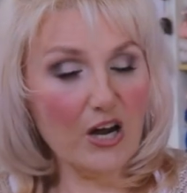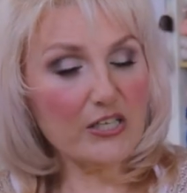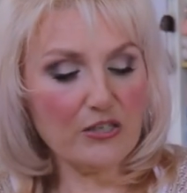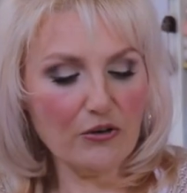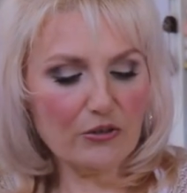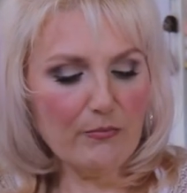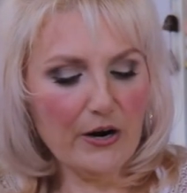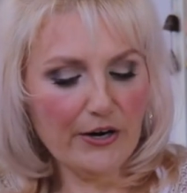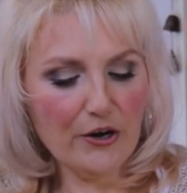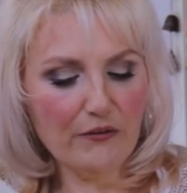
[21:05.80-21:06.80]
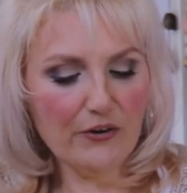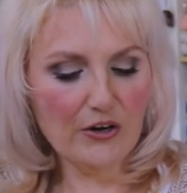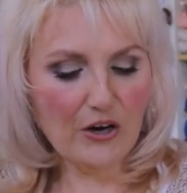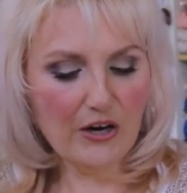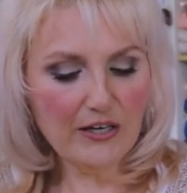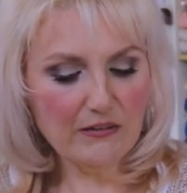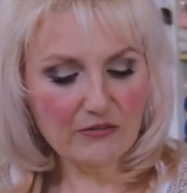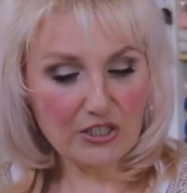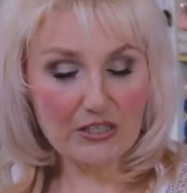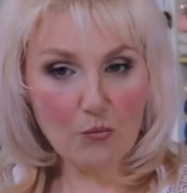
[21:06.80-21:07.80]
I soaked mine overnight,
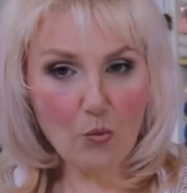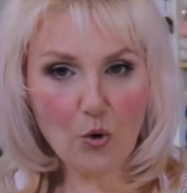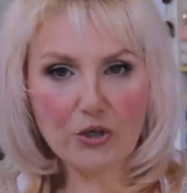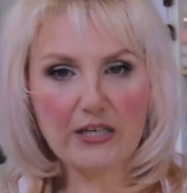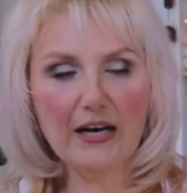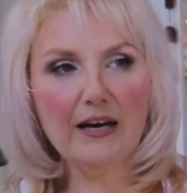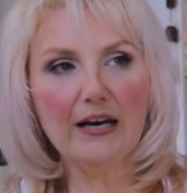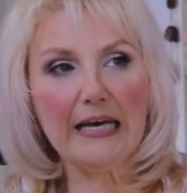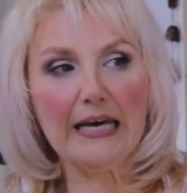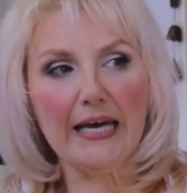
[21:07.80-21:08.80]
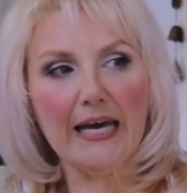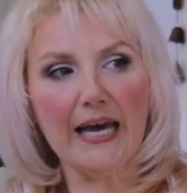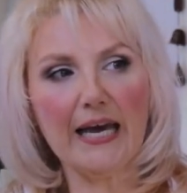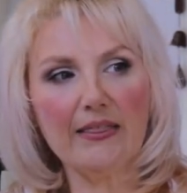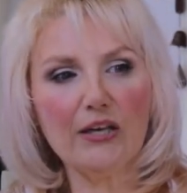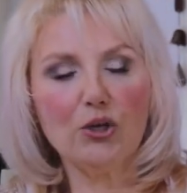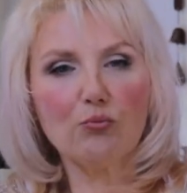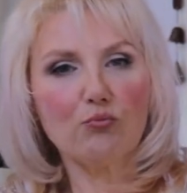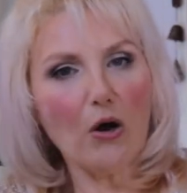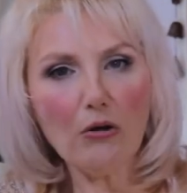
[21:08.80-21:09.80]
just in water. And then you
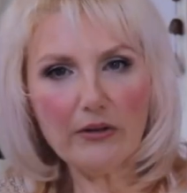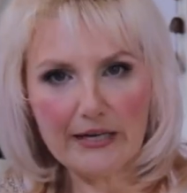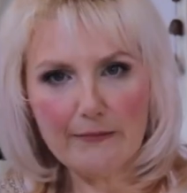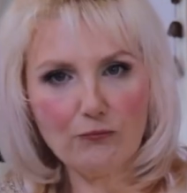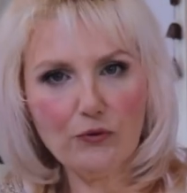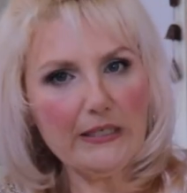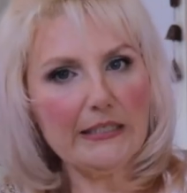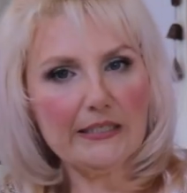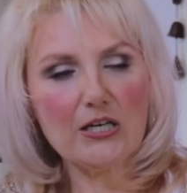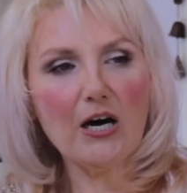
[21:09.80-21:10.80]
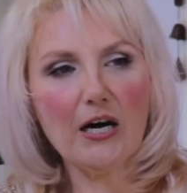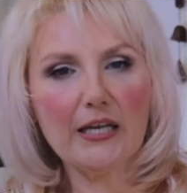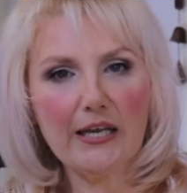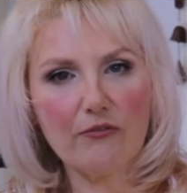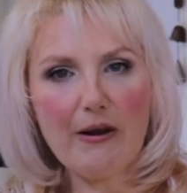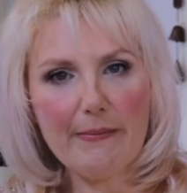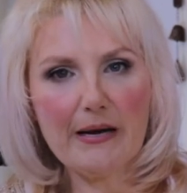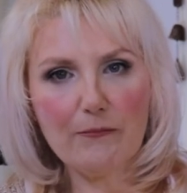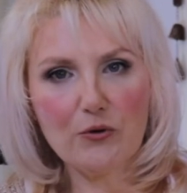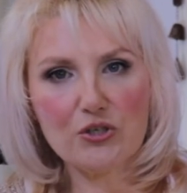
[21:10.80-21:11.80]
roll it up really tightly and wrap it
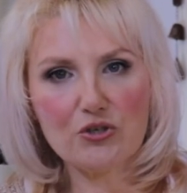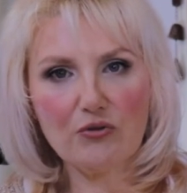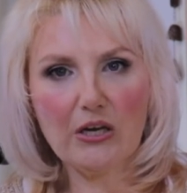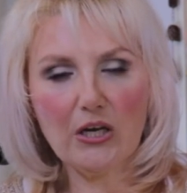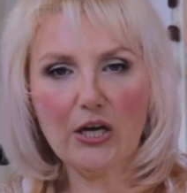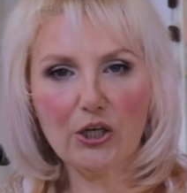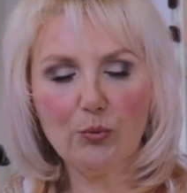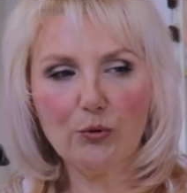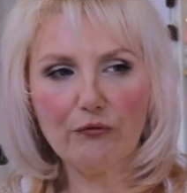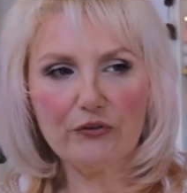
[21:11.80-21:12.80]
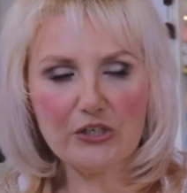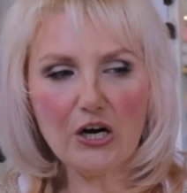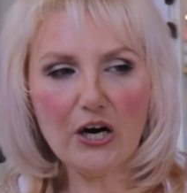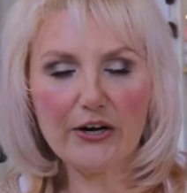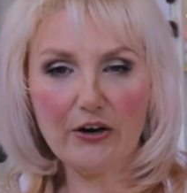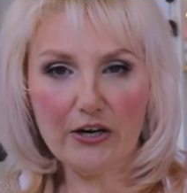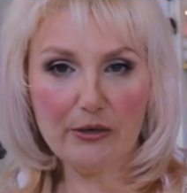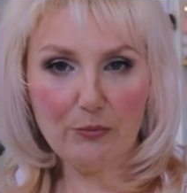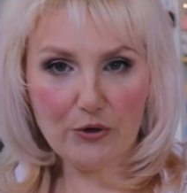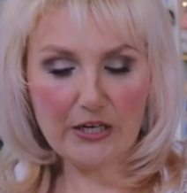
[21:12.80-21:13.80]
up with string like you would for tie-dye, and
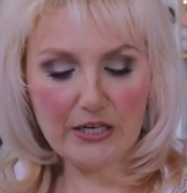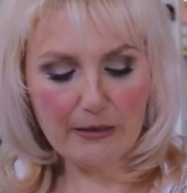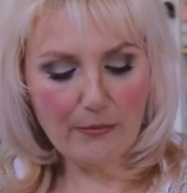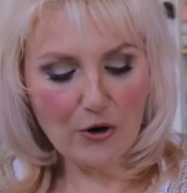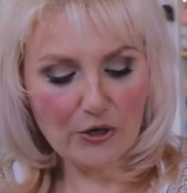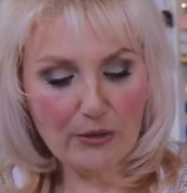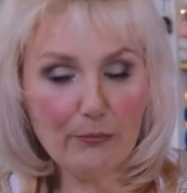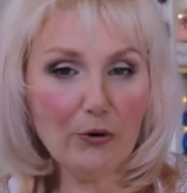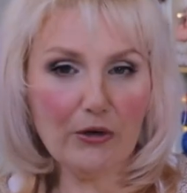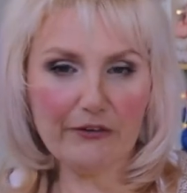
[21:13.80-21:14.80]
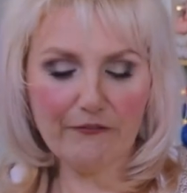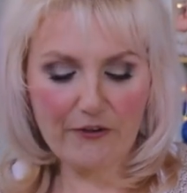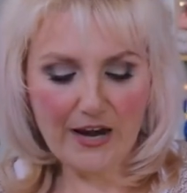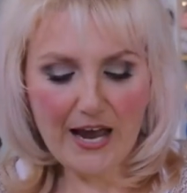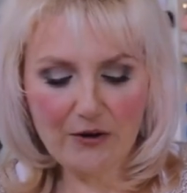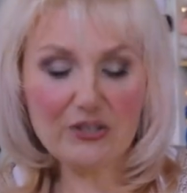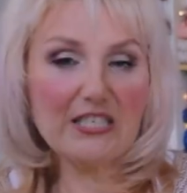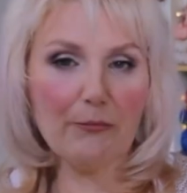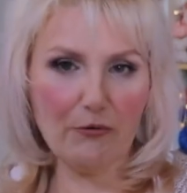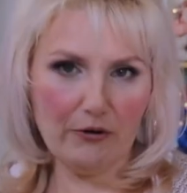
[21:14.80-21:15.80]
you put it in a pot and you boil it for an hour, or
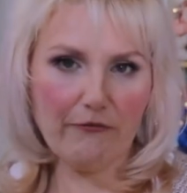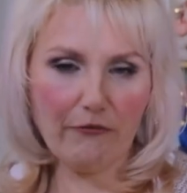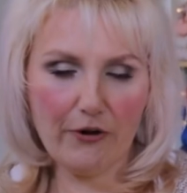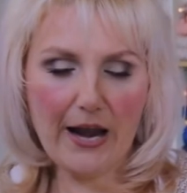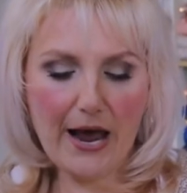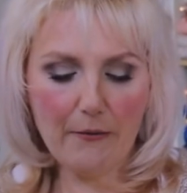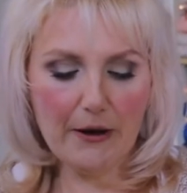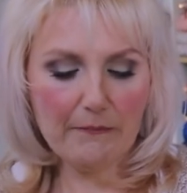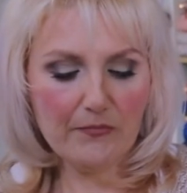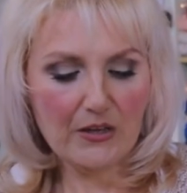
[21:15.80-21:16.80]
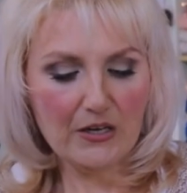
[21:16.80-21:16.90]
simmer it for an hour.